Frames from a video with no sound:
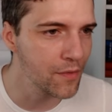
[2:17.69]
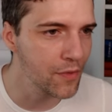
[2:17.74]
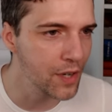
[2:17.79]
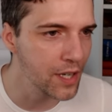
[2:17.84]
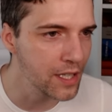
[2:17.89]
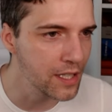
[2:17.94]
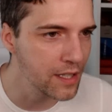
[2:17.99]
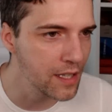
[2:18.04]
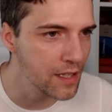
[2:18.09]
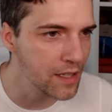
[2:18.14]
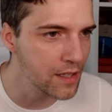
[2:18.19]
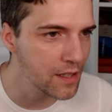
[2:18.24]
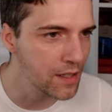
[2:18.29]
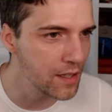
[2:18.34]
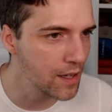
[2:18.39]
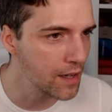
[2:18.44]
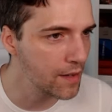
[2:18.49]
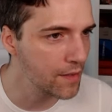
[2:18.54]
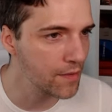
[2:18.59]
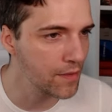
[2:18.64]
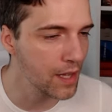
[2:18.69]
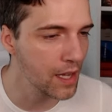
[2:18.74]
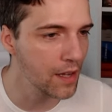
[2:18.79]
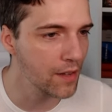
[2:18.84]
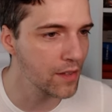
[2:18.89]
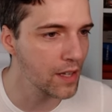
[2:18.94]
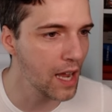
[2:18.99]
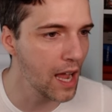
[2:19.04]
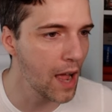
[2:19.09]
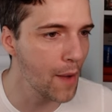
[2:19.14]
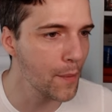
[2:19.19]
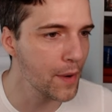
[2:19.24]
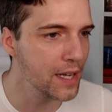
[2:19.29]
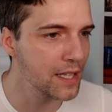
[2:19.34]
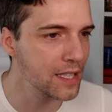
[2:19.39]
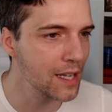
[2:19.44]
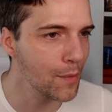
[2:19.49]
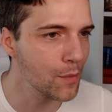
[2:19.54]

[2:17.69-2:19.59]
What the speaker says: for instance, the average,